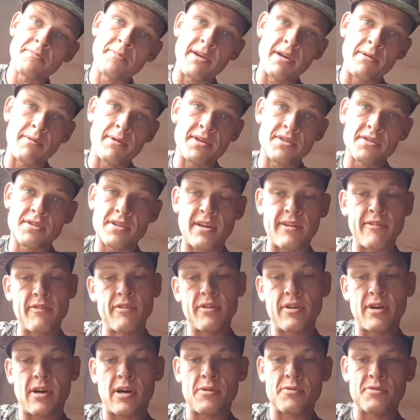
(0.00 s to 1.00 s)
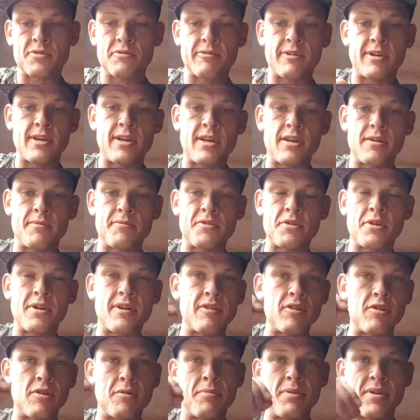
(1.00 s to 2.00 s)
ESP ones because I've got the holes already in them, so
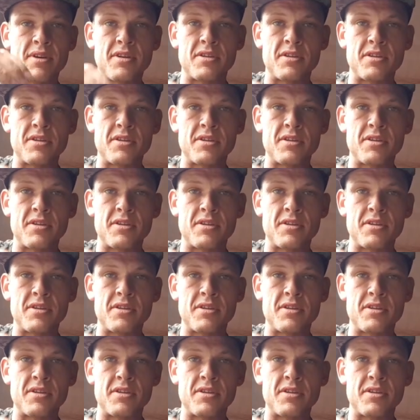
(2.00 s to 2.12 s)
you haven't got